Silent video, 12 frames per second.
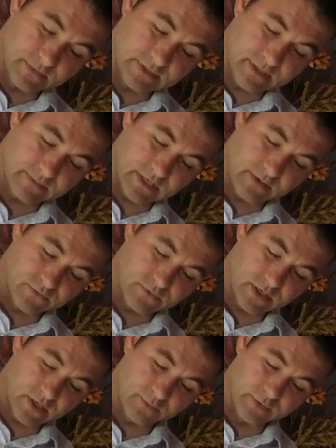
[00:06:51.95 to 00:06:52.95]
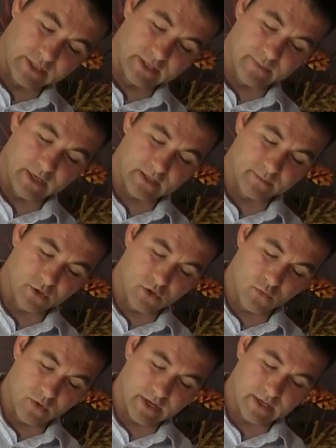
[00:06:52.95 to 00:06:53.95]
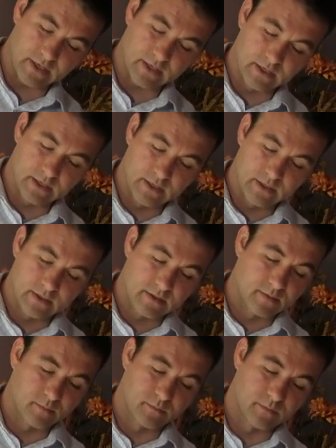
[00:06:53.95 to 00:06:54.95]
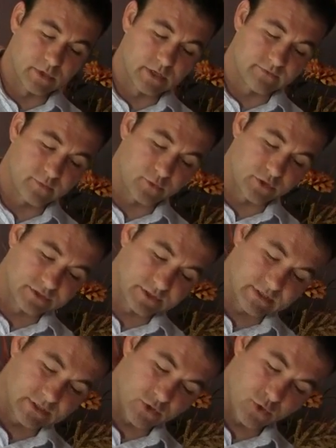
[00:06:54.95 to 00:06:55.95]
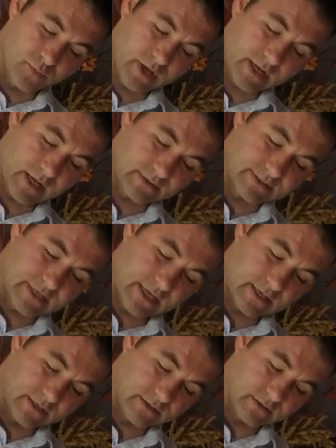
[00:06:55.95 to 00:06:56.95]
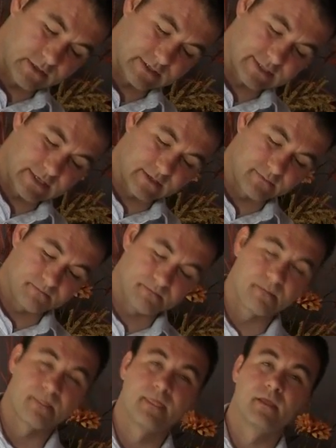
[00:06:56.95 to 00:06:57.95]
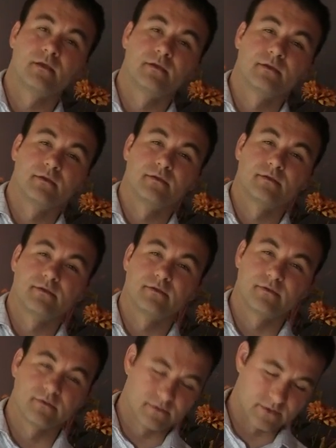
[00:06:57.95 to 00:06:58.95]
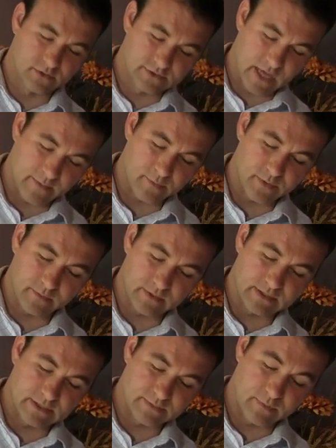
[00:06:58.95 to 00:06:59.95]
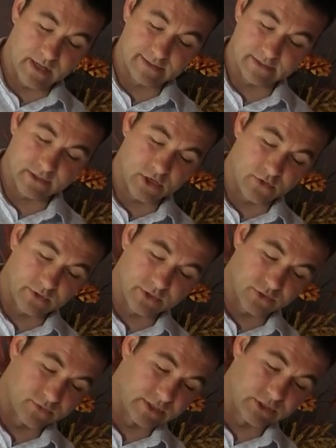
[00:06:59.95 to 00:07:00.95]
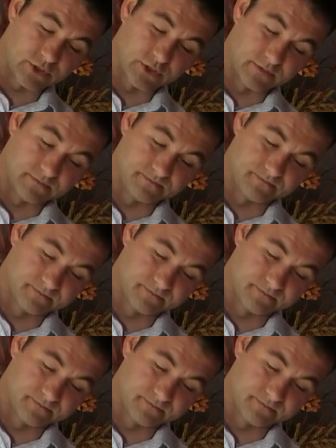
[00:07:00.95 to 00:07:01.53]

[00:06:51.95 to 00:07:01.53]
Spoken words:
Sometimes we can completely make them go away, but if a person is going back outside into the sun, those hyperpigmented spots are going to return.